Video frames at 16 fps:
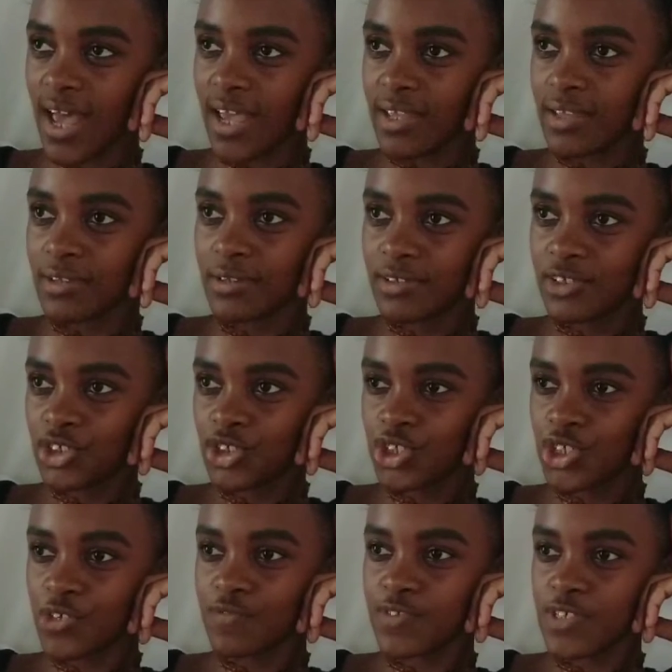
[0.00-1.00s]
I
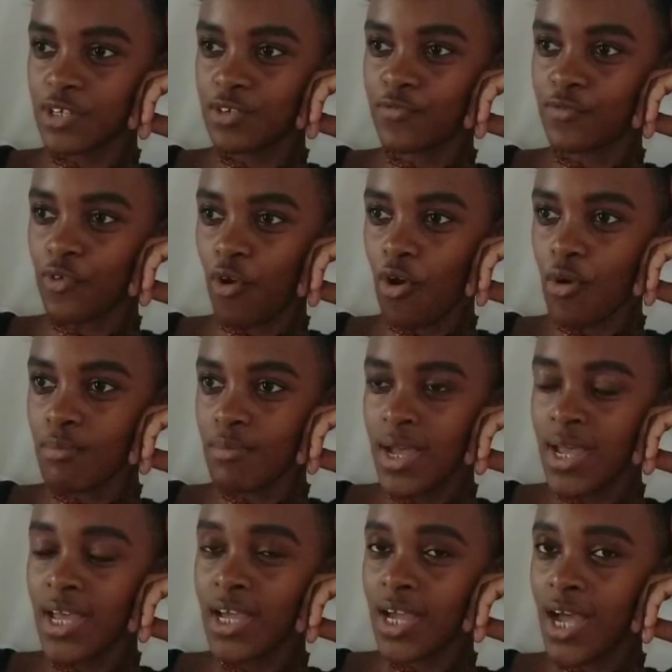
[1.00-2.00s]
shifted from
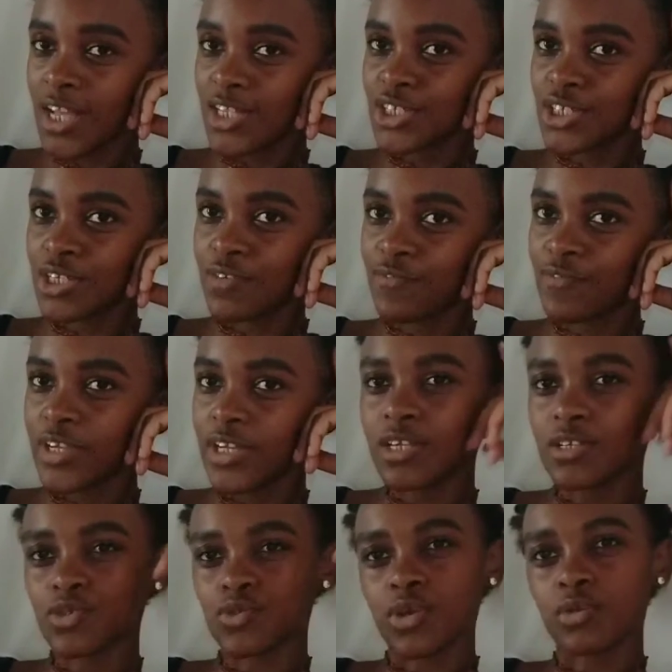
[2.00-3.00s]
catching
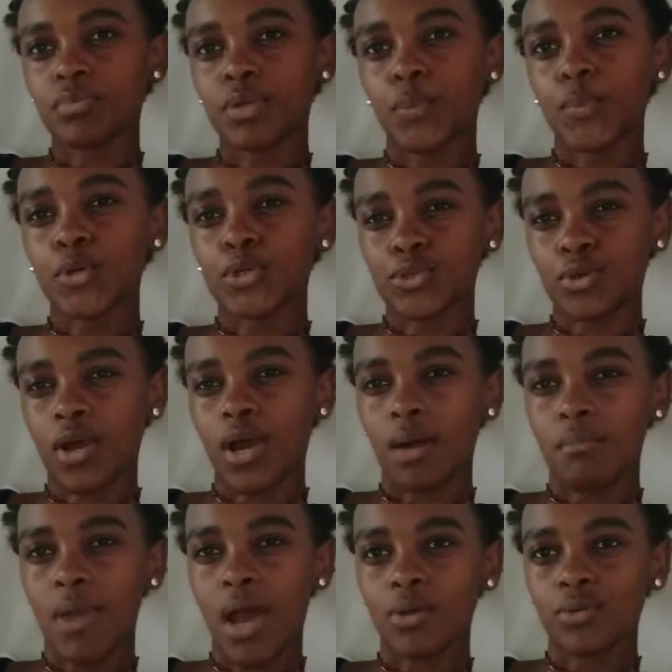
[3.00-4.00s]
feelings when people talk
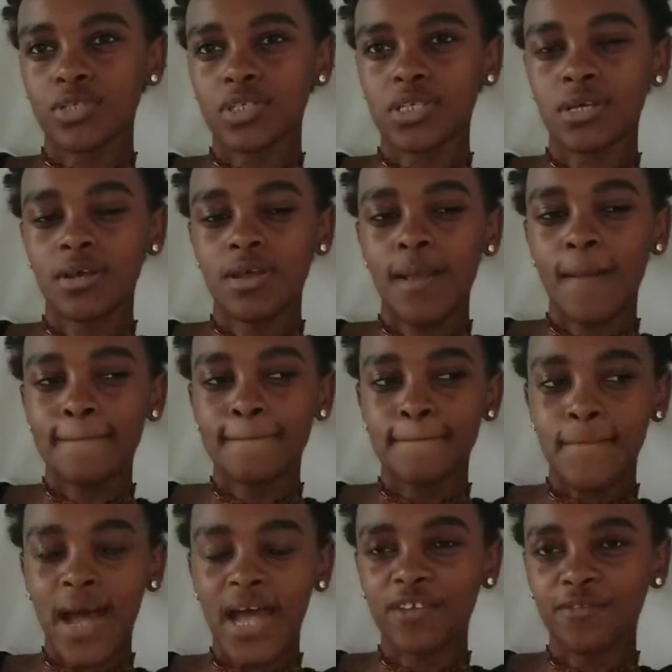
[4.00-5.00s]
about
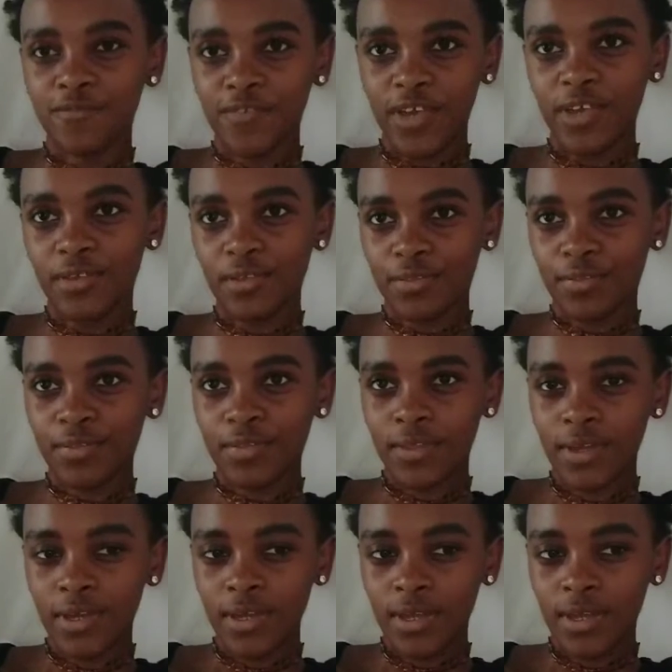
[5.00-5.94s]
my faith